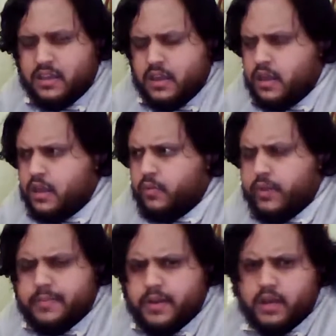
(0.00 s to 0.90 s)
Wait a
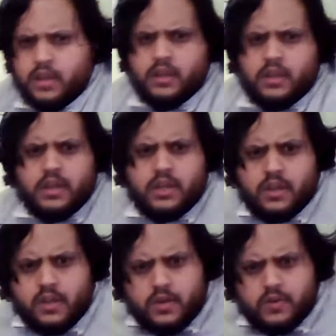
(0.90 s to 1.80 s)
minute.
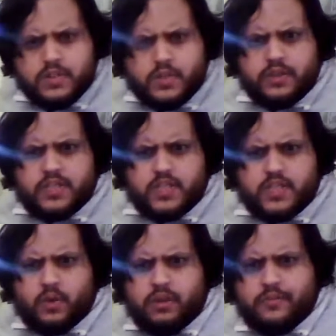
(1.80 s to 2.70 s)
Who's doing the
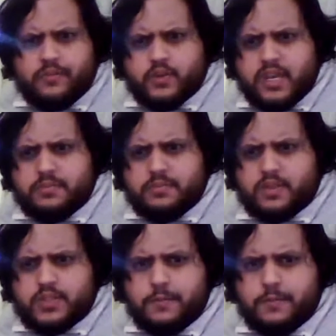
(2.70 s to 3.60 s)
story for Dragon Ball
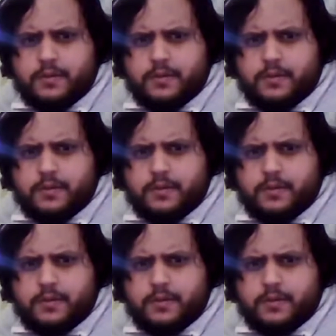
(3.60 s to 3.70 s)
Super?